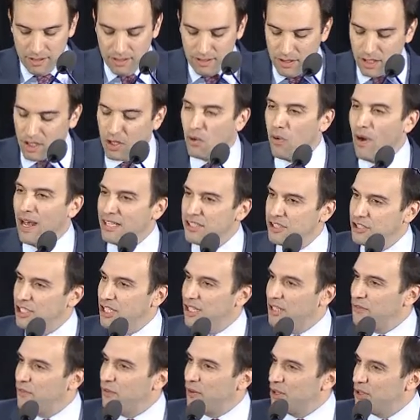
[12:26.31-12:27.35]
The
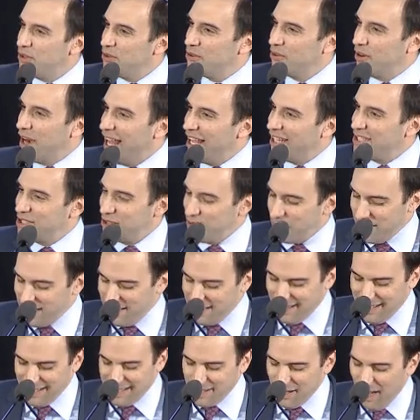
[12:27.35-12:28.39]
question for you graduates
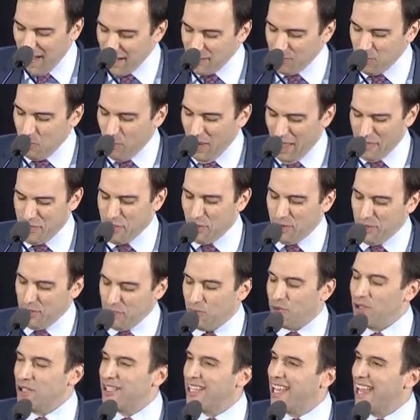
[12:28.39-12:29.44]
is not whether you
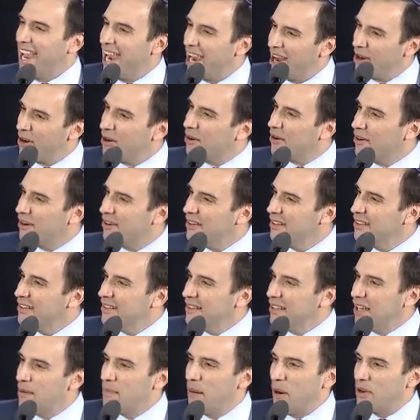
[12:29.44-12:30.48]
will care
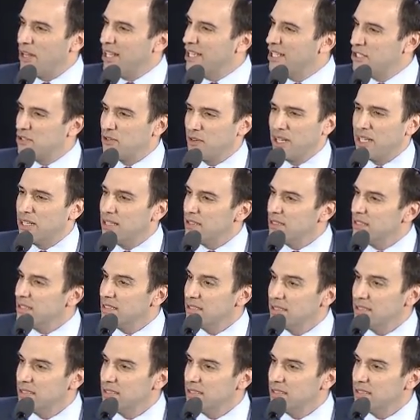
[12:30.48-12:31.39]
about Israel,